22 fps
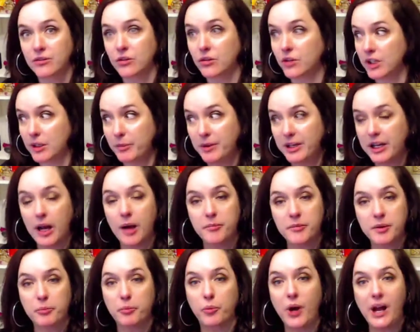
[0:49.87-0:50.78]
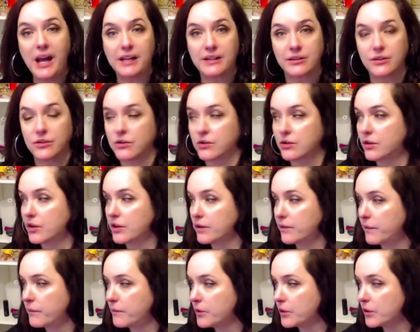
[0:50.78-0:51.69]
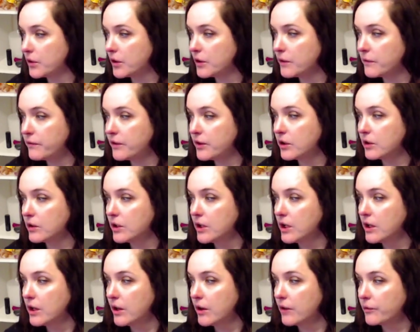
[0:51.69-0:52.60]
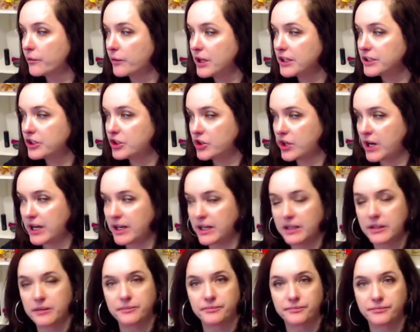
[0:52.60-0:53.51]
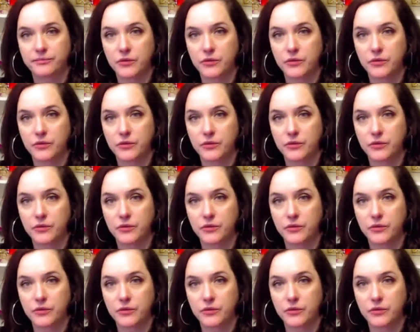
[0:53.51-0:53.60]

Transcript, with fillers: You're going to become depressed or you're going to you're going to feel frustrated.